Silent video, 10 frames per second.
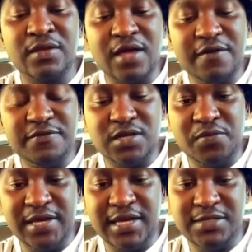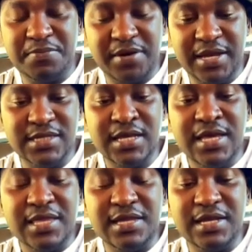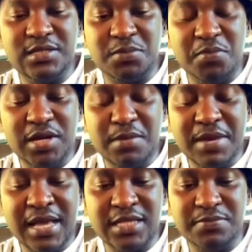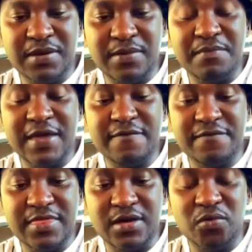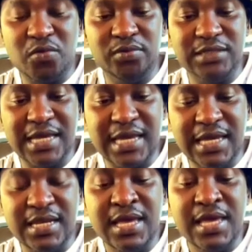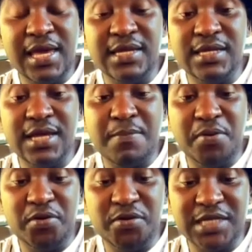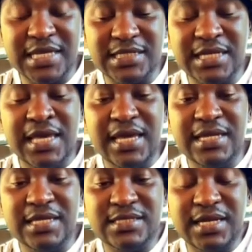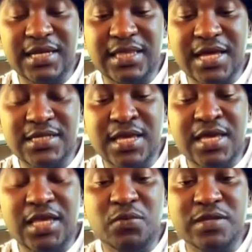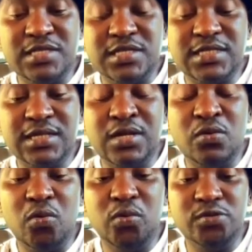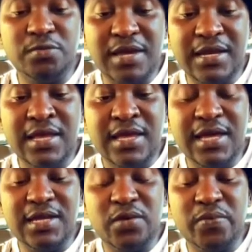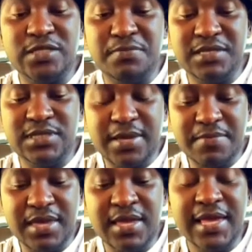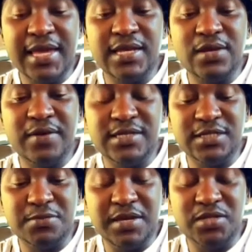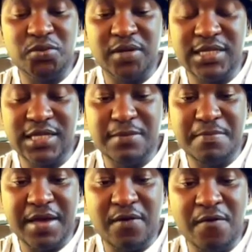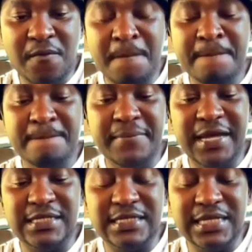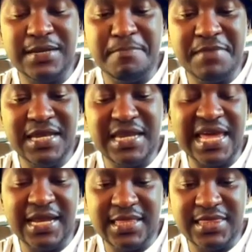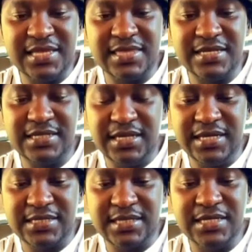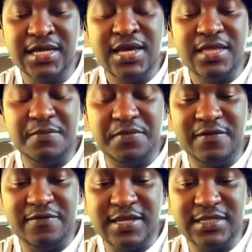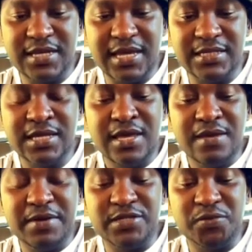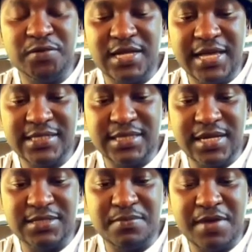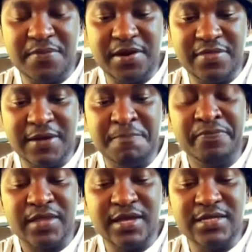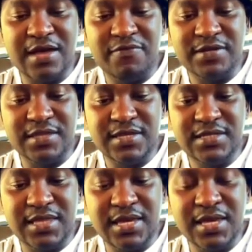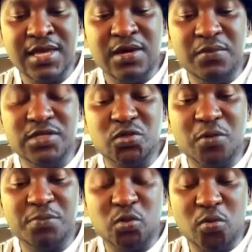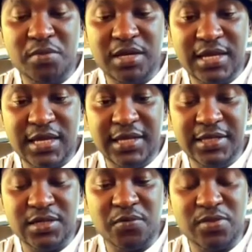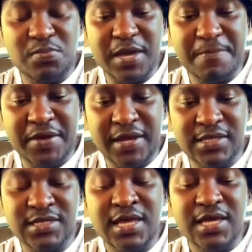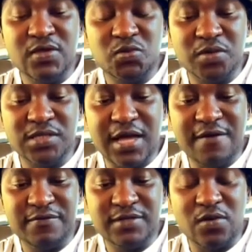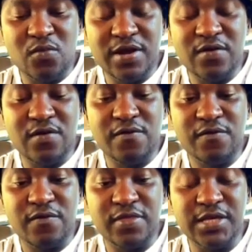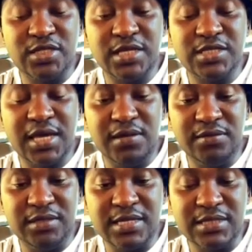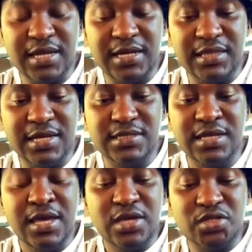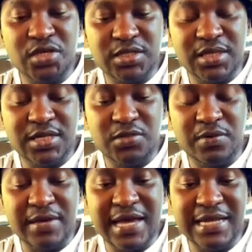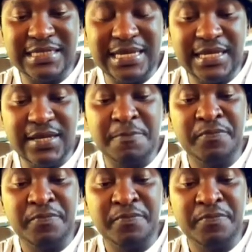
After we had prayed, the next morning my father called again, and he apologized, and he said that he was just an old man and he was missing me, and he wanted me to return back home. But he didn't mean anything that he had said the previous night. But who does that, my brother? And after this thing, we stopped communicating with my parents. This was after one of the church elders at that church that we were attending